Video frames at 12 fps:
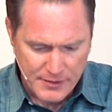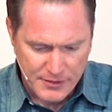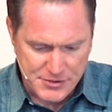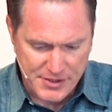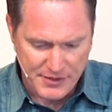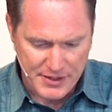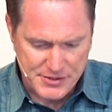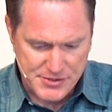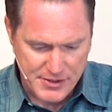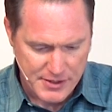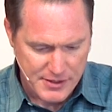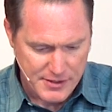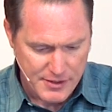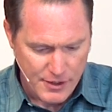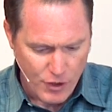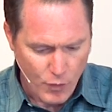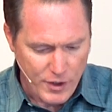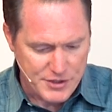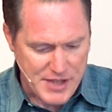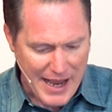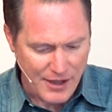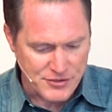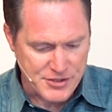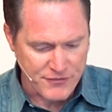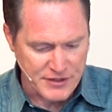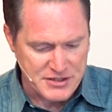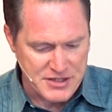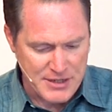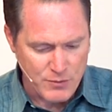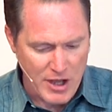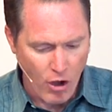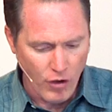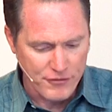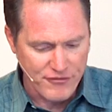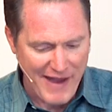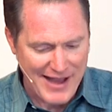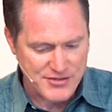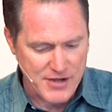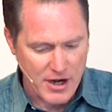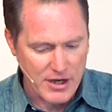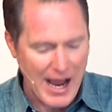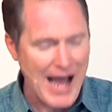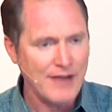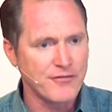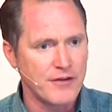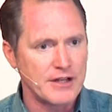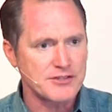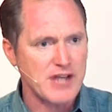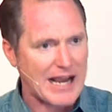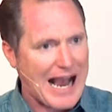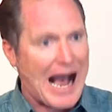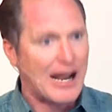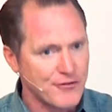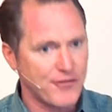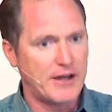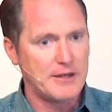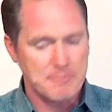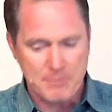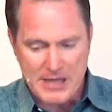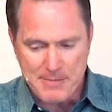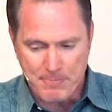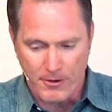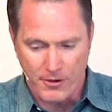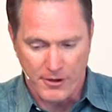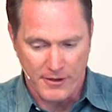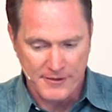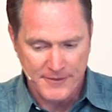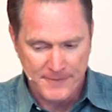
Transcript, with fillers: Listen to this. We're His house if indeed we hold fast our confidence, a confident people.